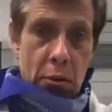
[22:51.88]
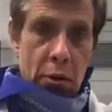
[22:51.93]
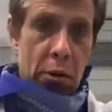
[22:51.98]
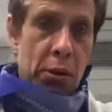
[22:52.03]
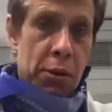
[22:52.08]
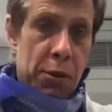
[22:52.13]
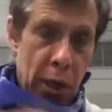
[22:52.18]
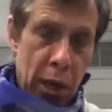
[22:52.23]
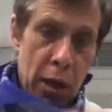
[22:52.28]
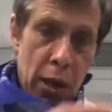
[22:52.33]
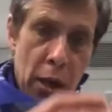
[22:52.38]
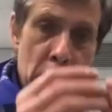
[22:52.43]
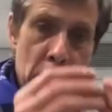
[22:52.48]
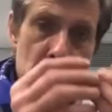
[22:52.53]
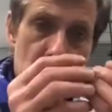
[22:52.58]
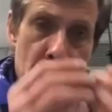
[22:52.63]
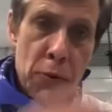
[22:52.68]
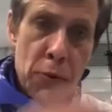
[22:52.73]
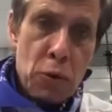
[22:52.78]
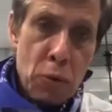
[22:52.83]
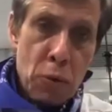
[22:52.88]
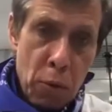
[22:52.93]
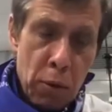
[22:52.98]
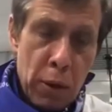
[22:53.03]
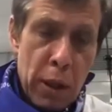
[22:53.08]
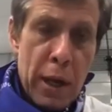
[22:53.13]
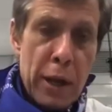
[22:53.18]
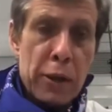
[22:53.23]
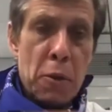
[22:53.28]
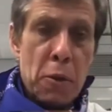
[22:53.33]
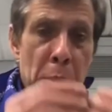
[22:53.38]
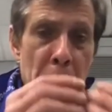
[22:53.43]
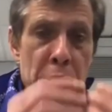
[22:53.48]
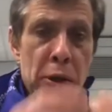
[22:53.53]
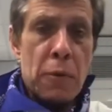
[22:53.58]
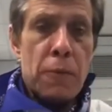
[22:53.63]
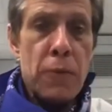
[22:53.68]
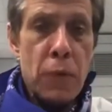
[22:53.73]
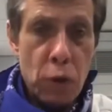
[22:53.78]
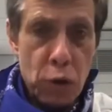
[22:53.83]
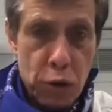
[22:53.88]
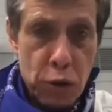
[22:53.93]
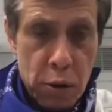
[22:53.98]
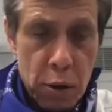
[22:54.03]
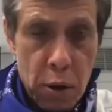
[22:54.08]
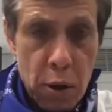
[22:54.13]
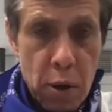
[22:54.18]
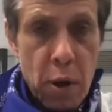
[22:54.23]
the individual electromagnetic fields,